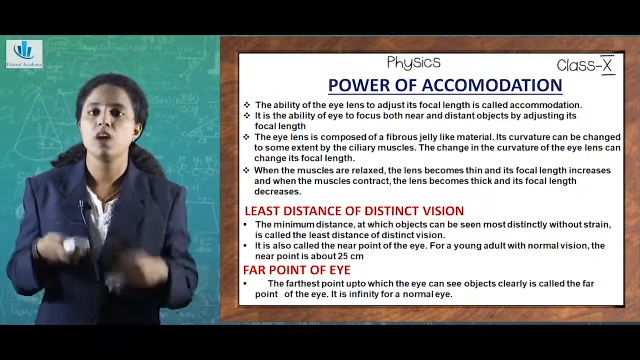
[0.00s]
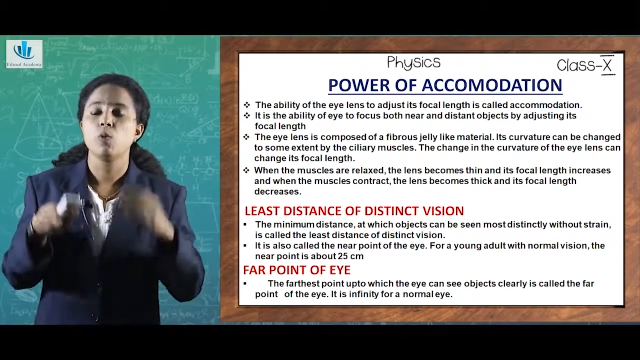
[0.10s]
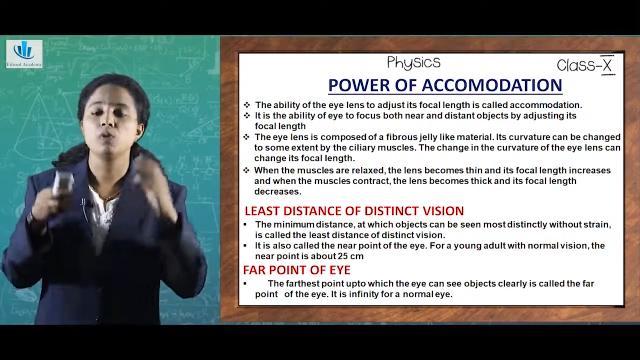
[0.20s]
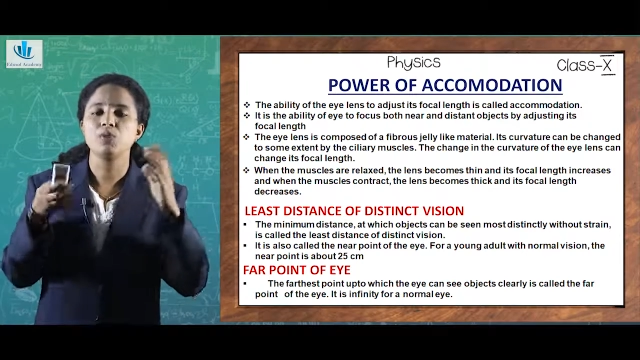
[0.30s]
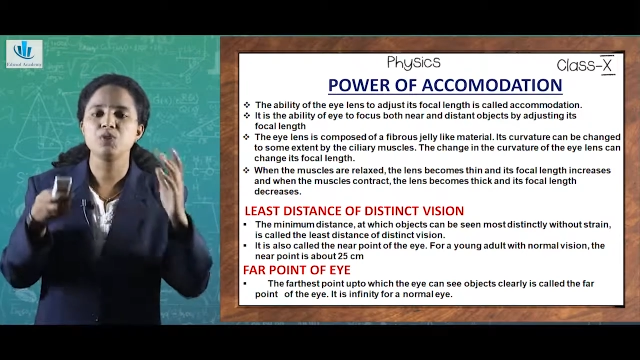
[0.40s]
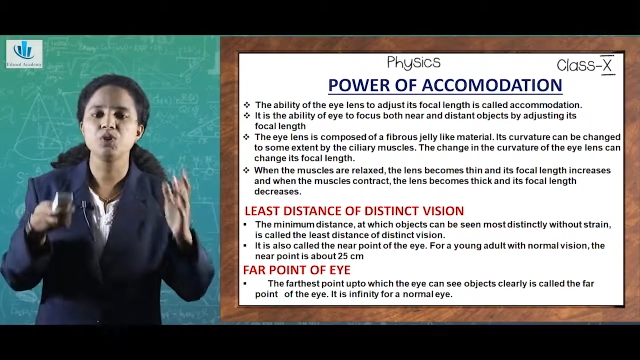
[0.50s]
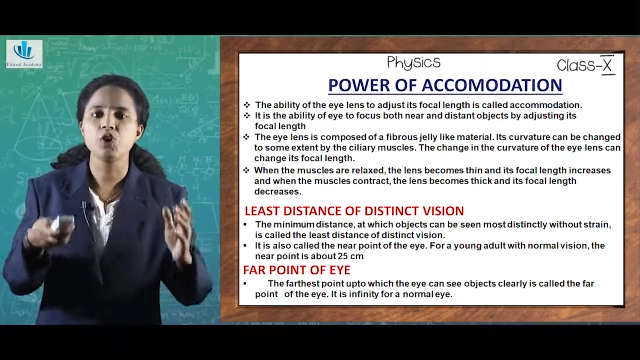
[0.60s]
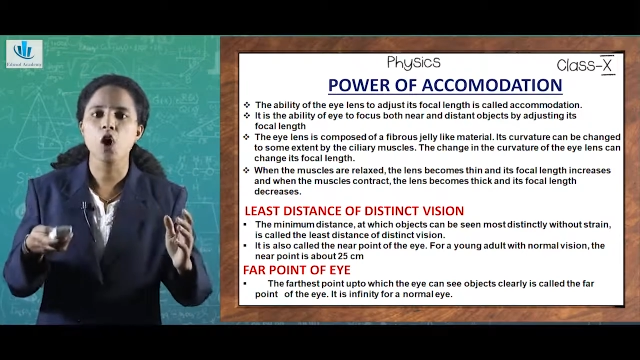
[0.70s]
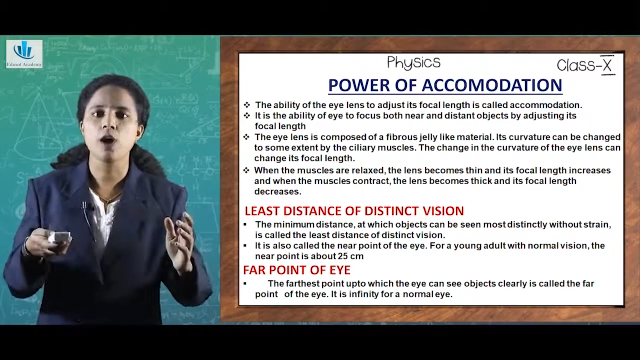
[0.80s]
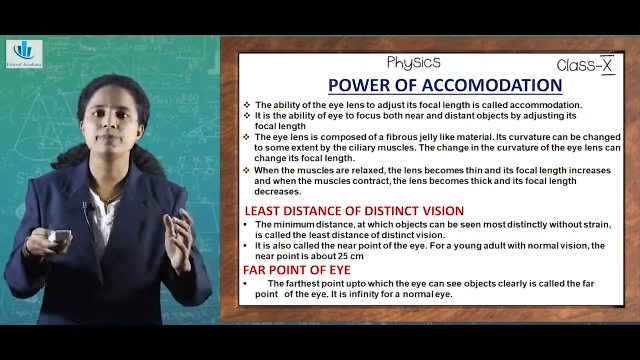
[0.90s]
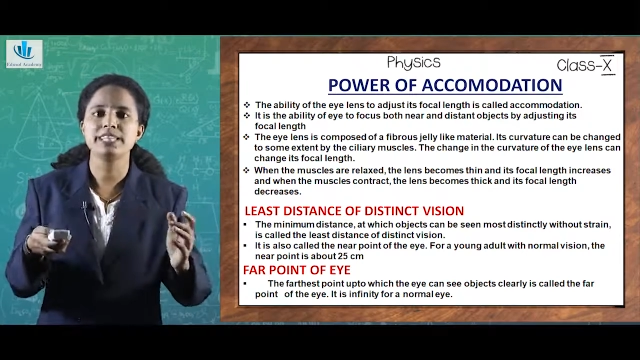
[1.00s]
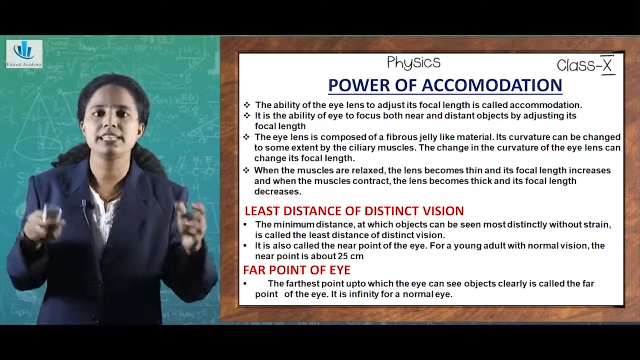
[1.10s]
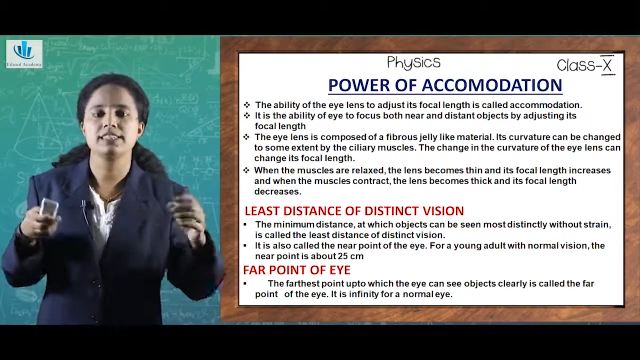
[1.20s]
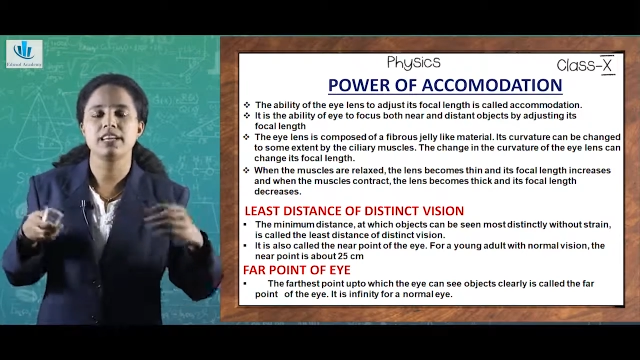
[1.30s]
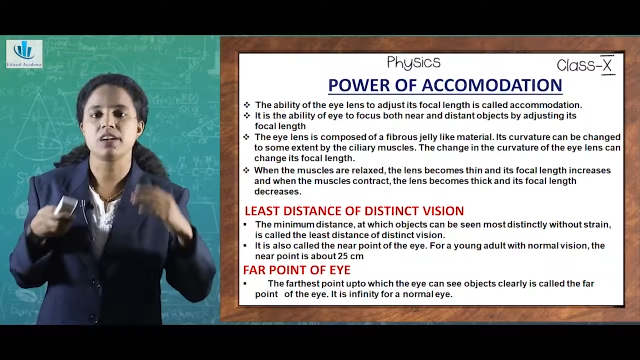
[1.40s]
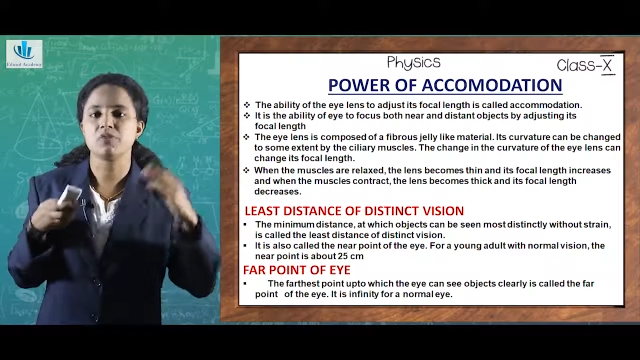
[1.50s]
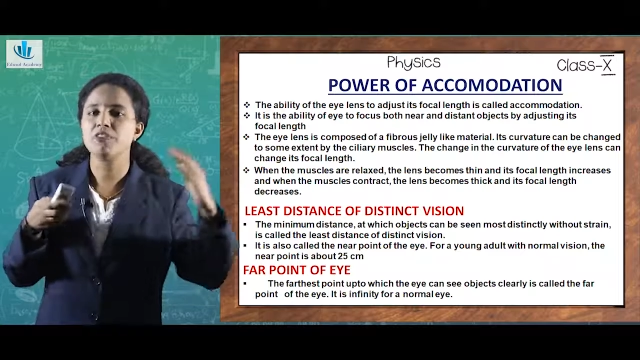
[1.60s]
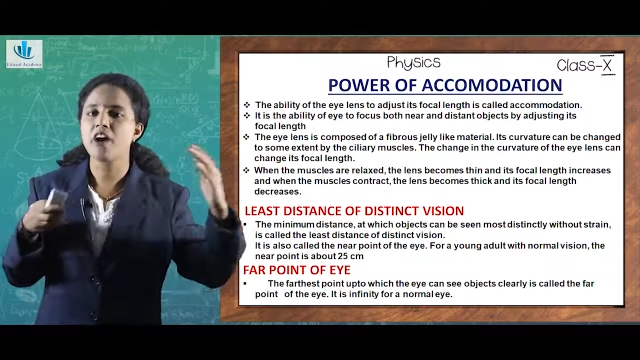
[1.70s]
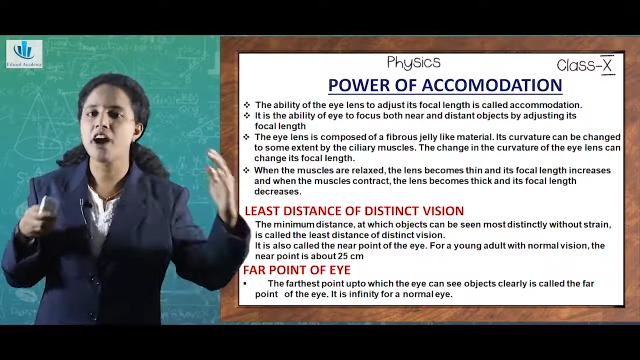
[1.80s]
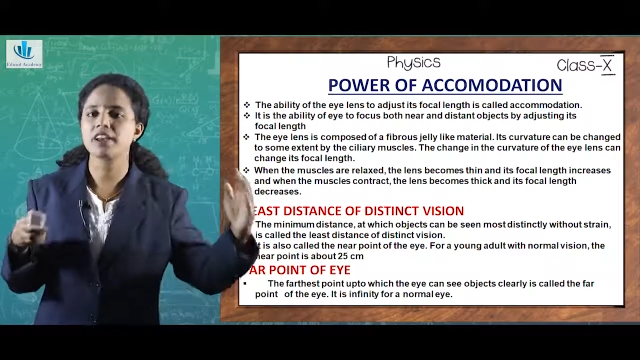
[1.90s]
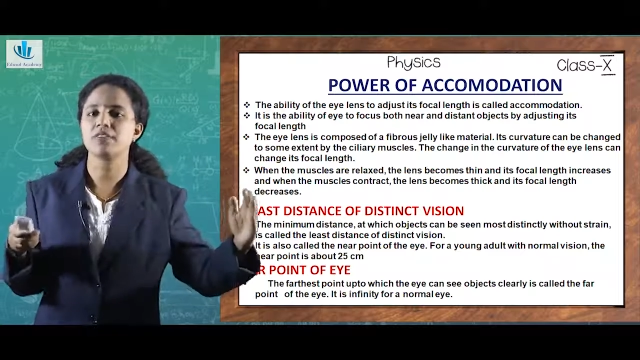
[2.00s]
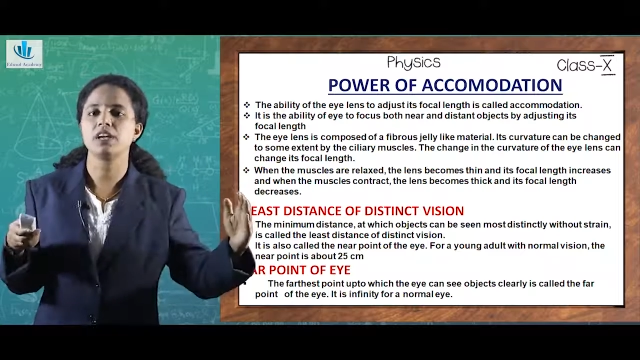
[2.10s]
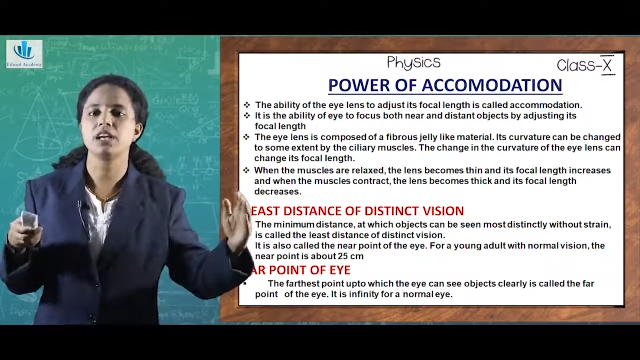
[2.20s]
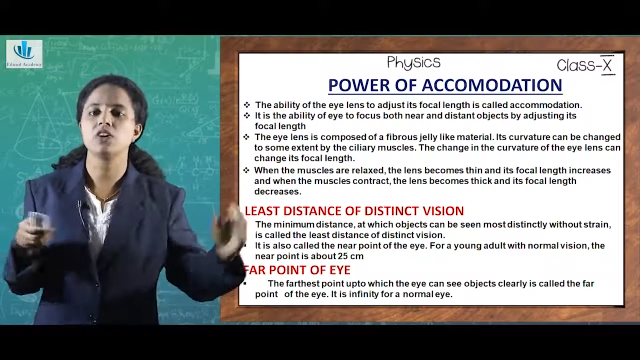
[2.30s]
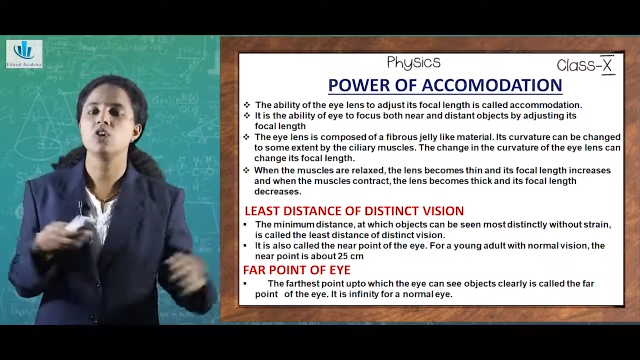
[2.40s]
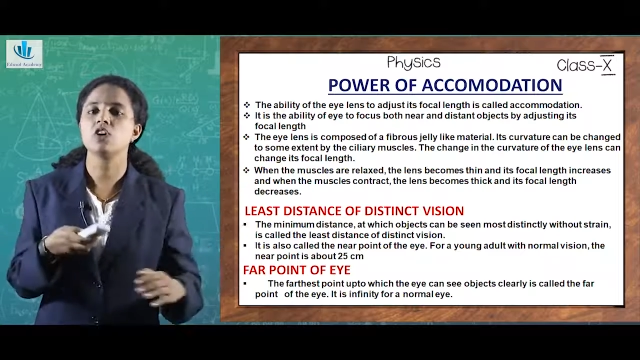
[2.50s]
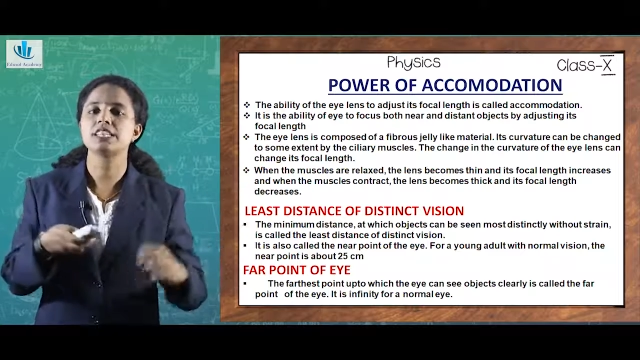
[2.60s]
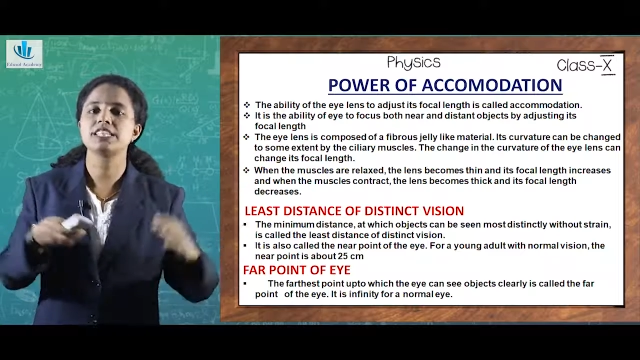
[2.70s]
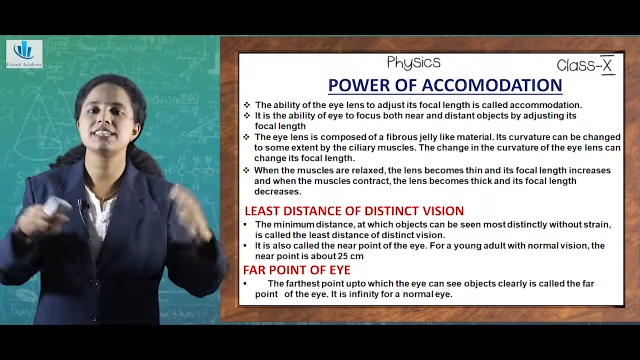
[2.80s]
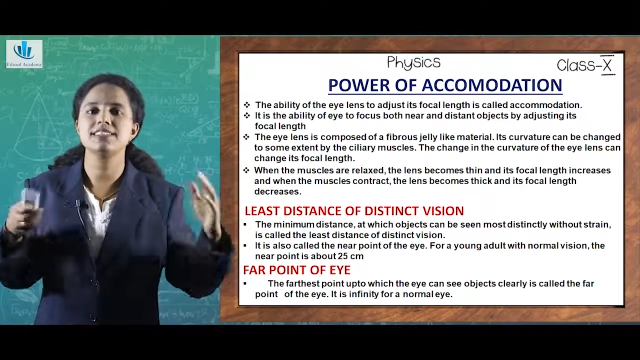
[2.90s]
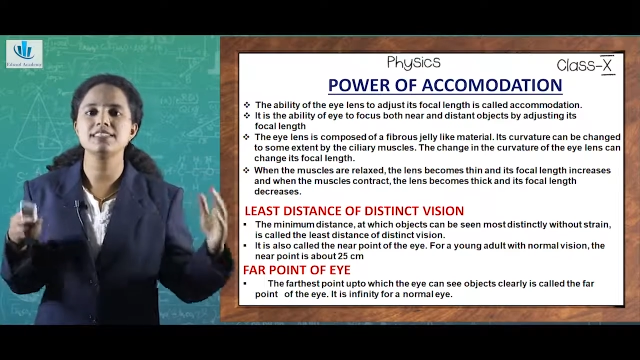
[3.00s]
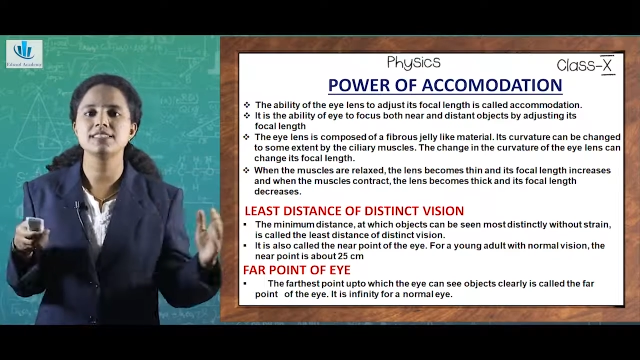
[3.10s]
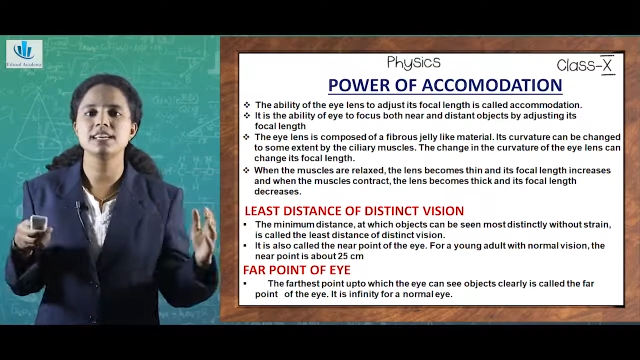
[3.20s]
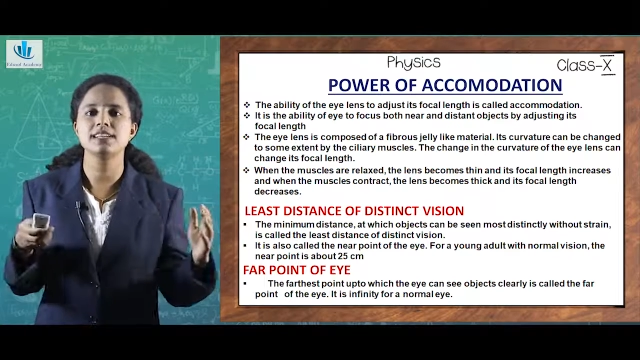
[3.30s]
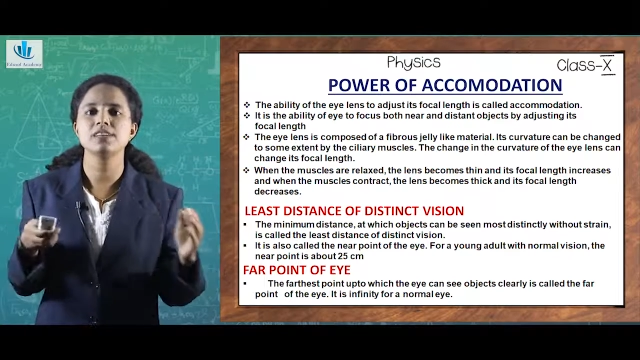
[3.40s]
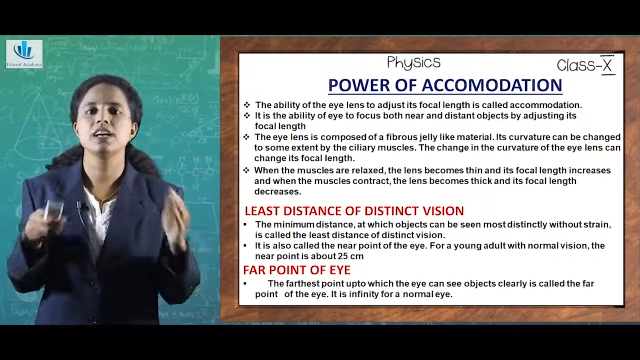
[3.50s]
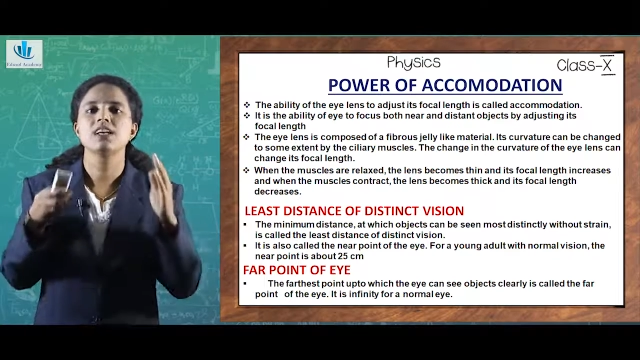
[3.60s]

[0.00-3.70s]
When we view the objects that are far away or at a distance,